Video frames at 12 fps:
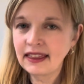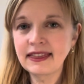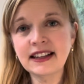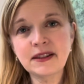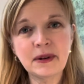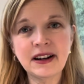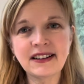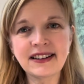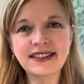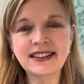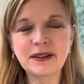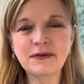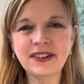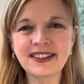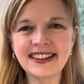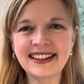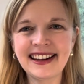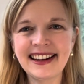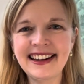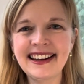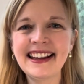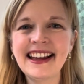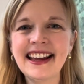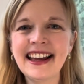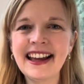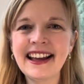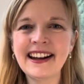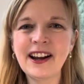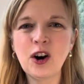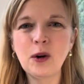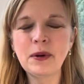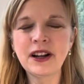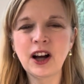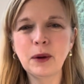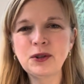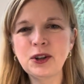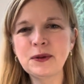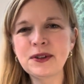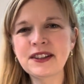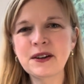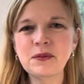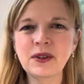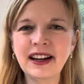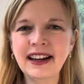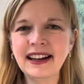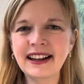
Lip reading: that's my artist tip for today, and I hope it helped you in some way.